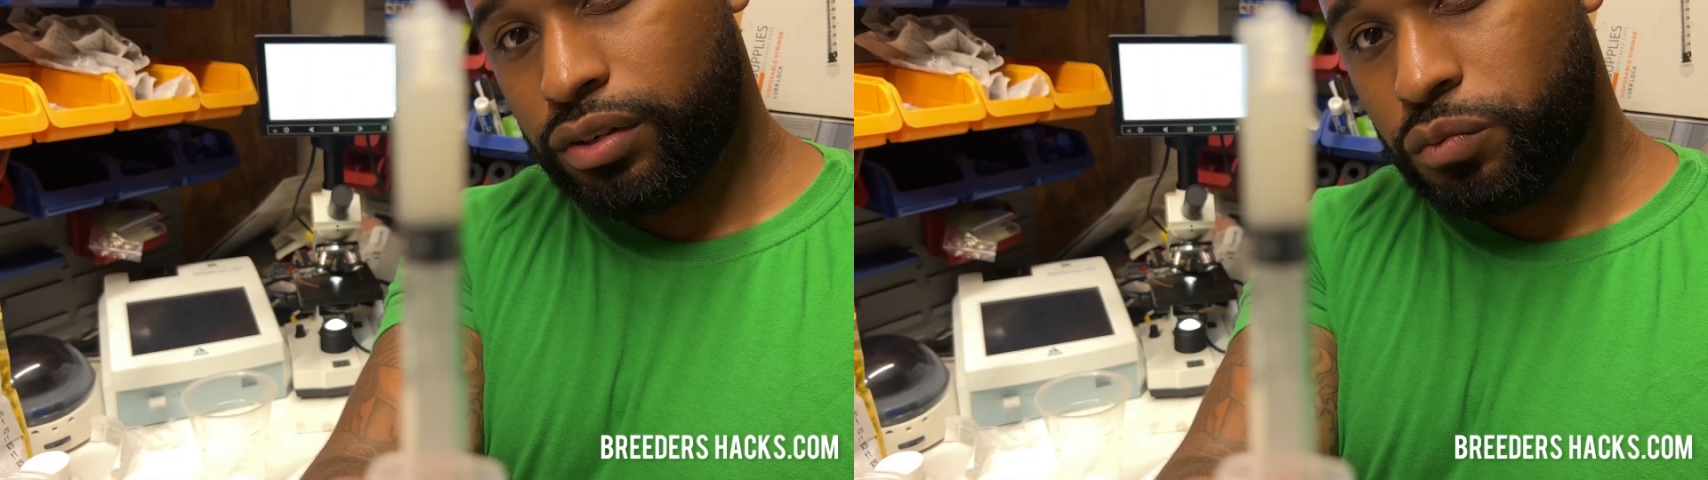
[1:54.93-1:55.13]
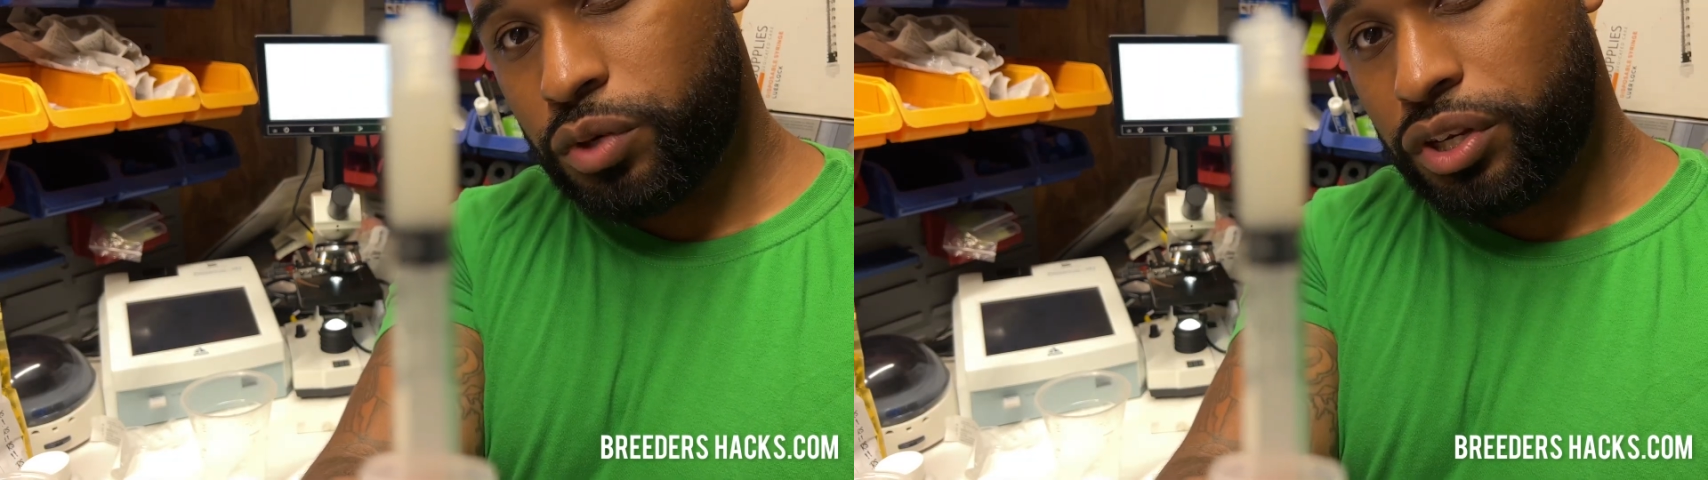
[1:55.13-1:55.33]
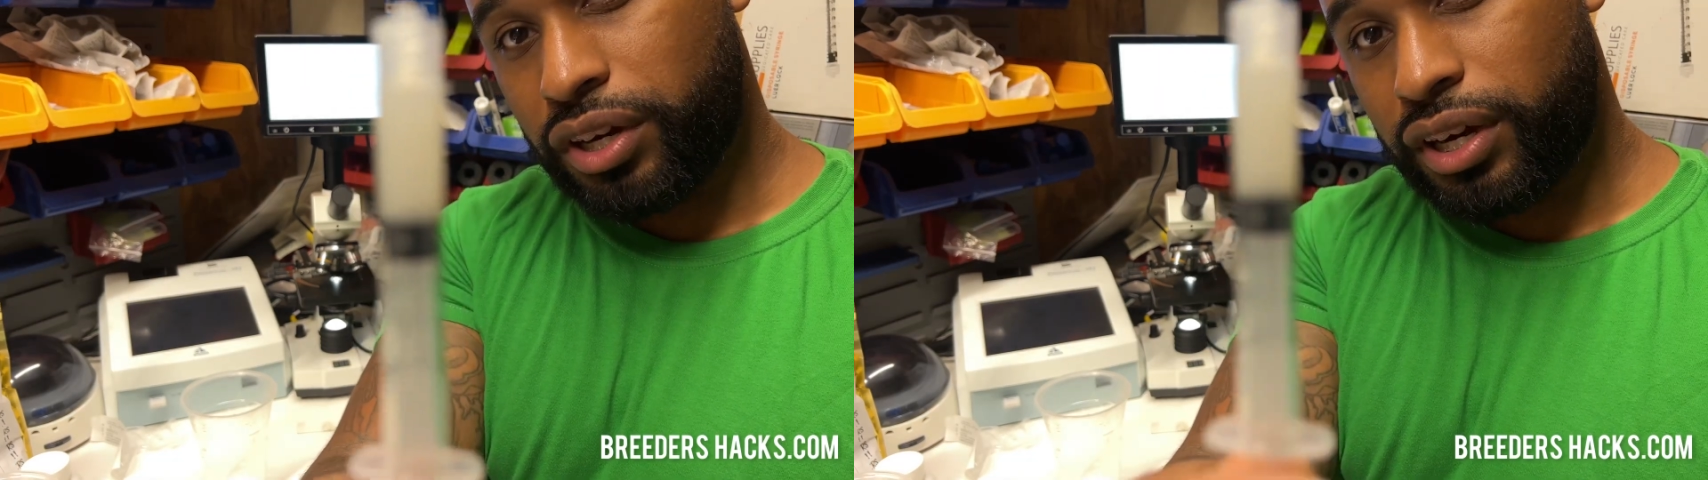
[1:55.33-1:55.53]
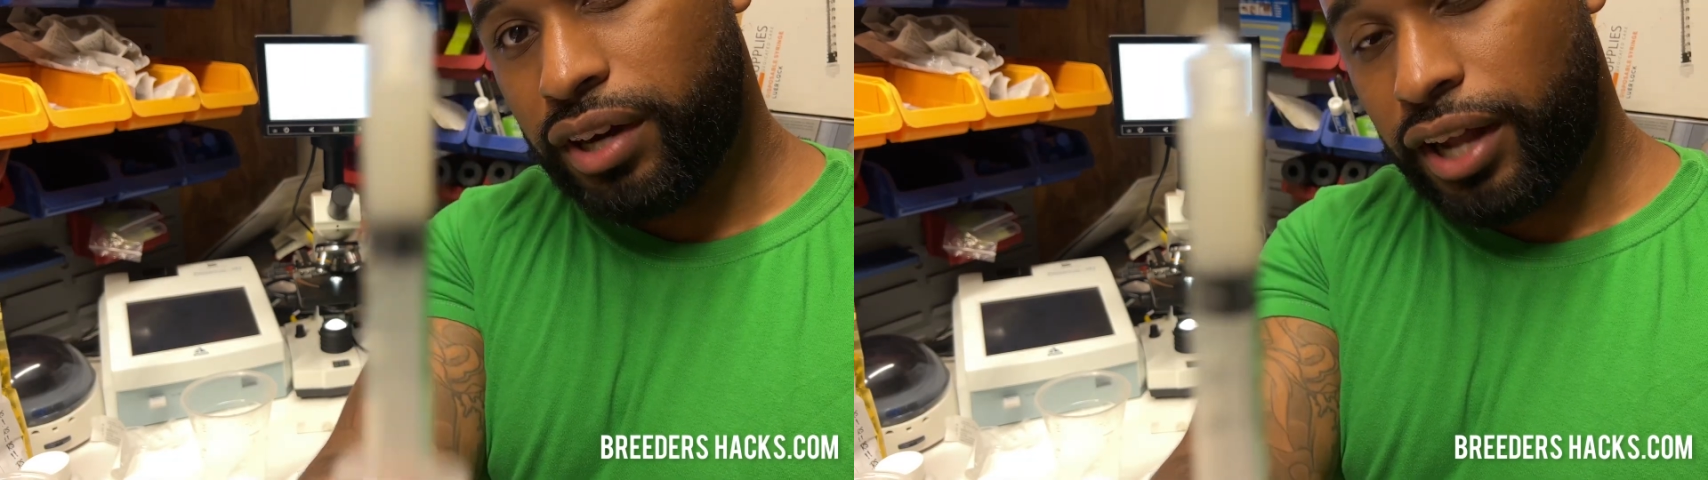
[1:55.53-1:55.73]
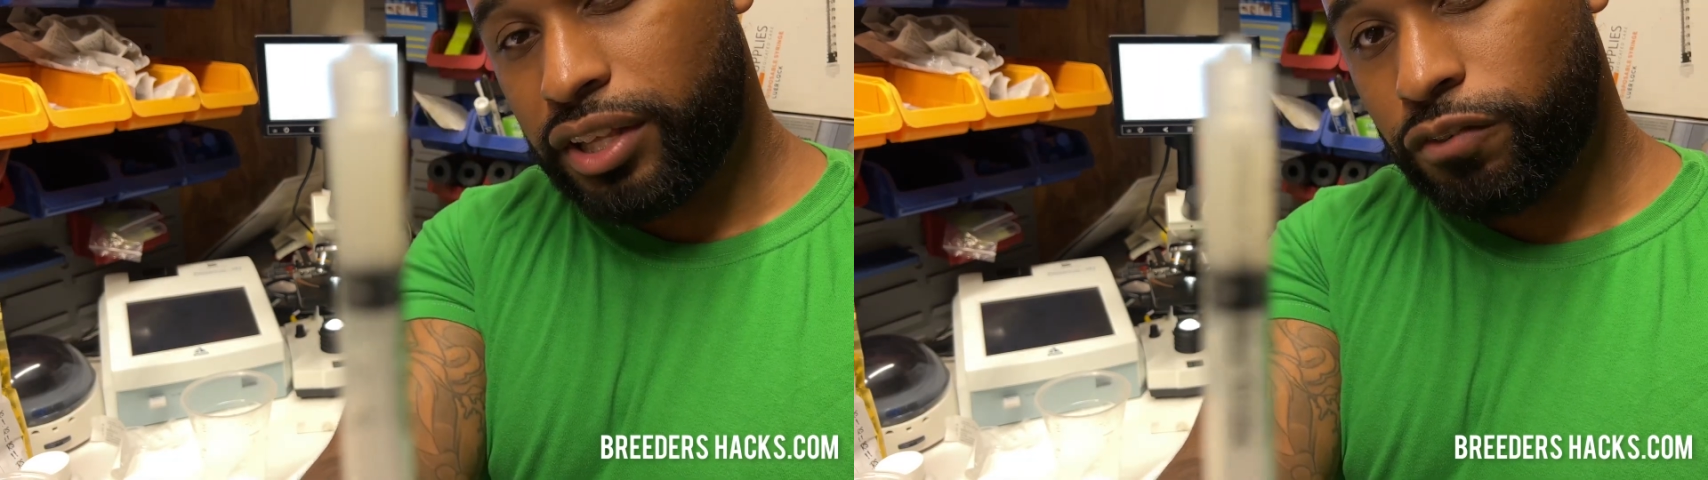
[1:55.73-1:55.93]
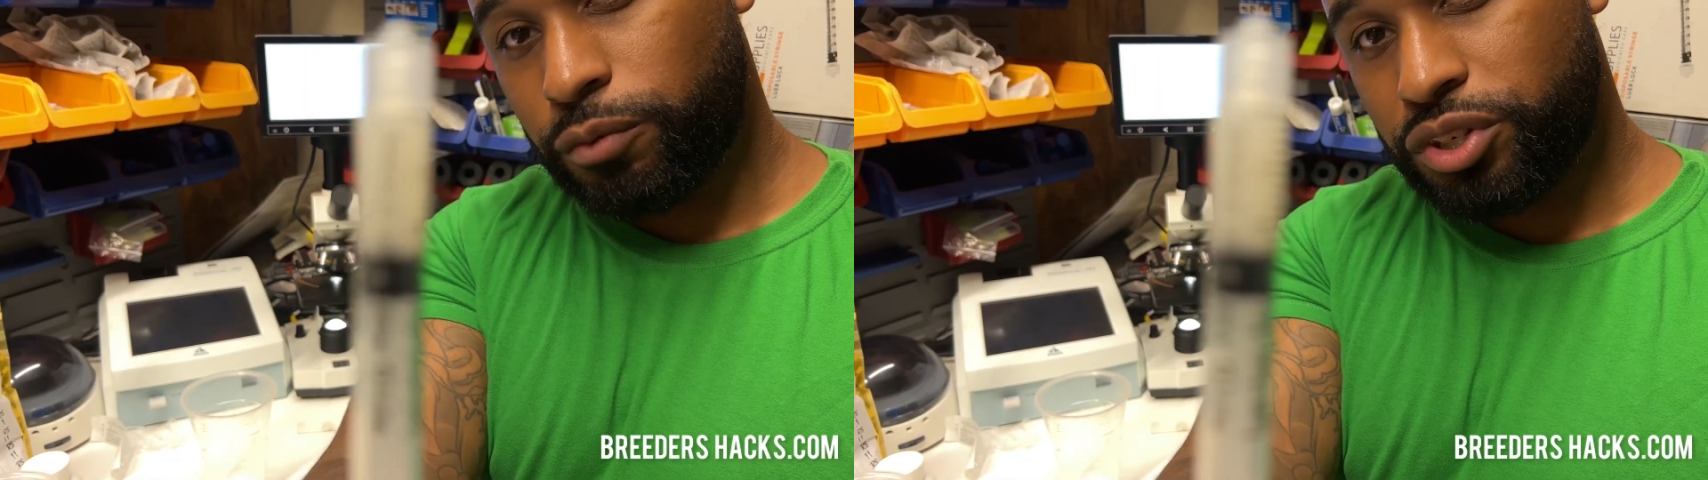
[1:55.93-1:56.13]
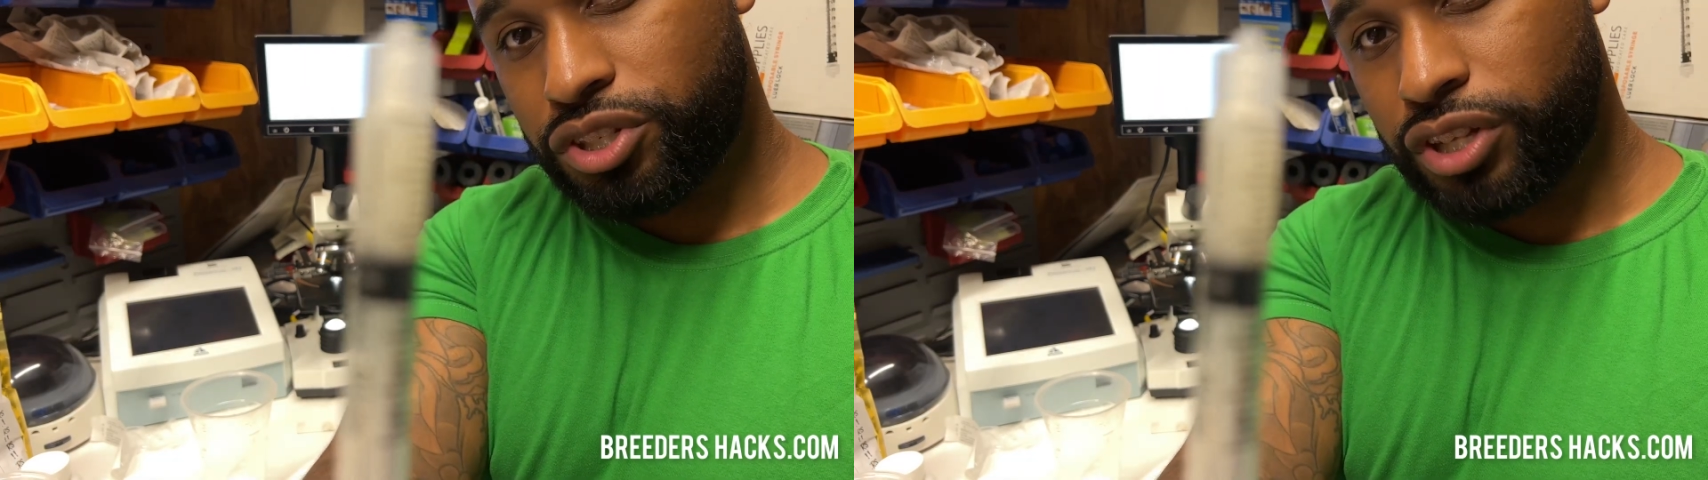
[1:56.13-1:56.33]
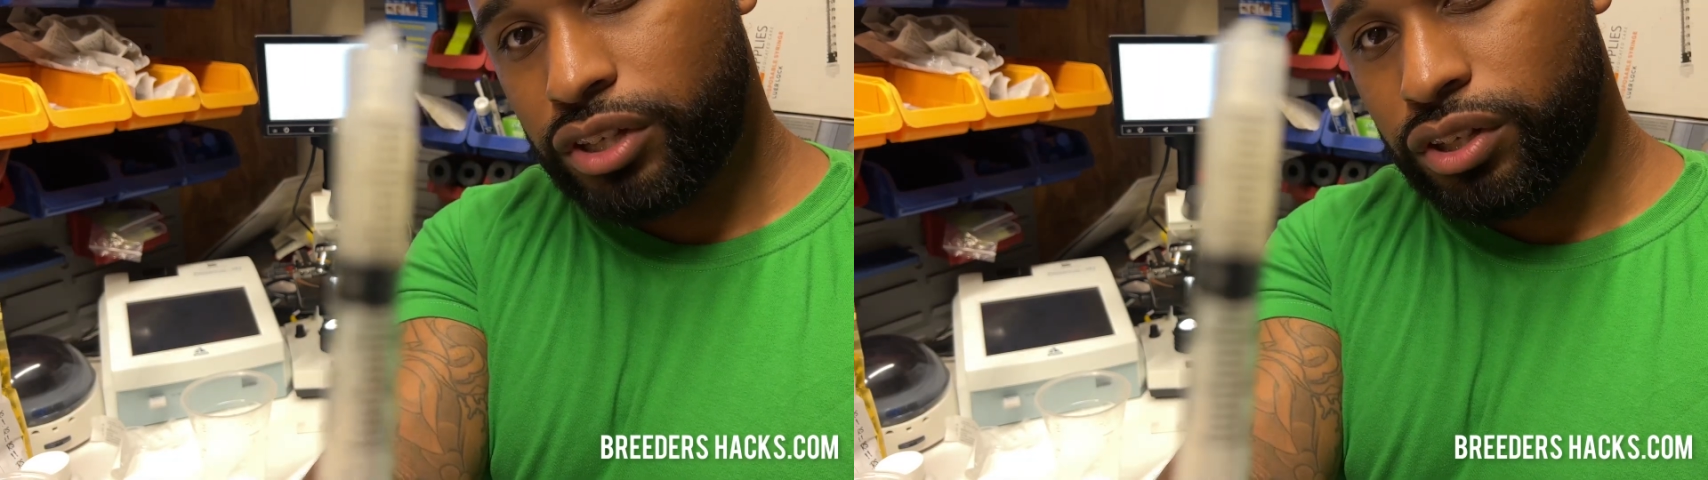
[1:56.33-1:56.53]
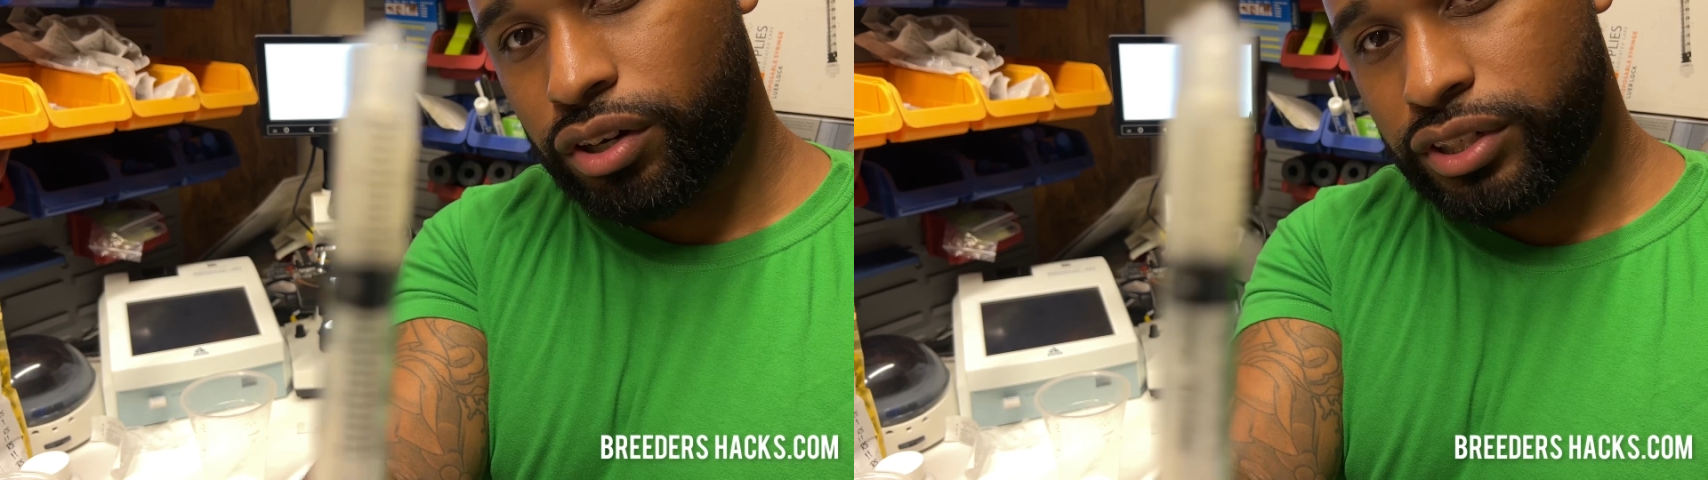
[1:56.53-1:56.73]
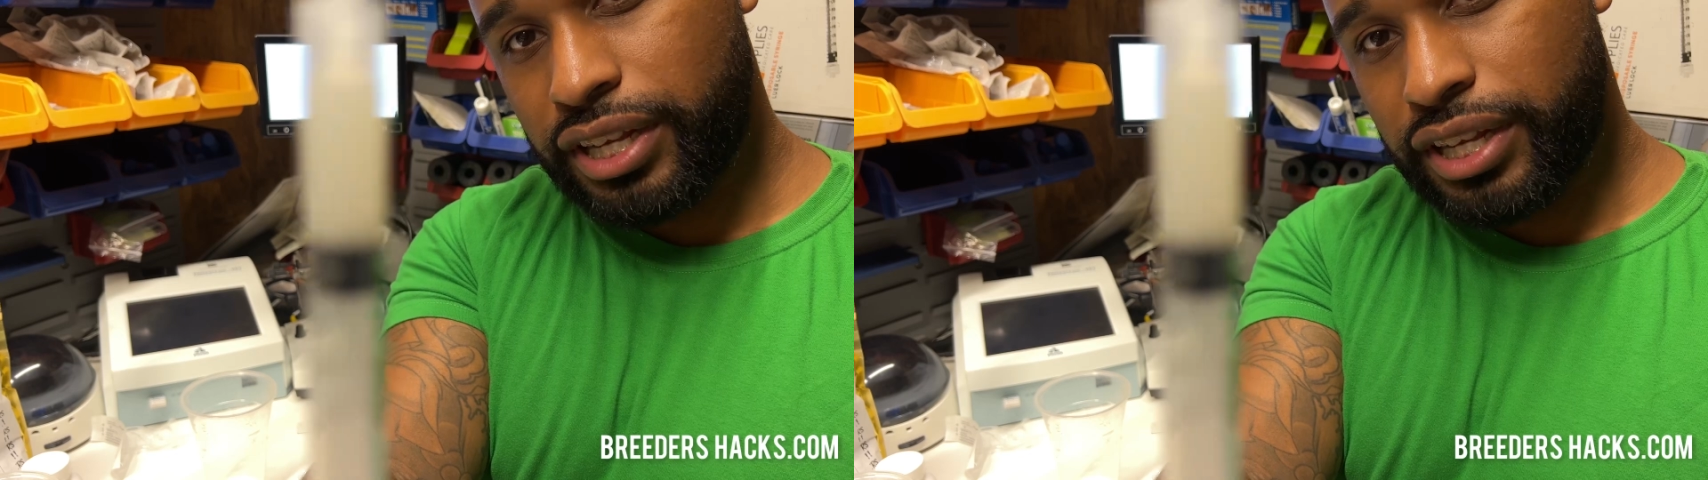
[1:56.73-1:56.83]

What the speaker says: when you're collecting from your stud dogs.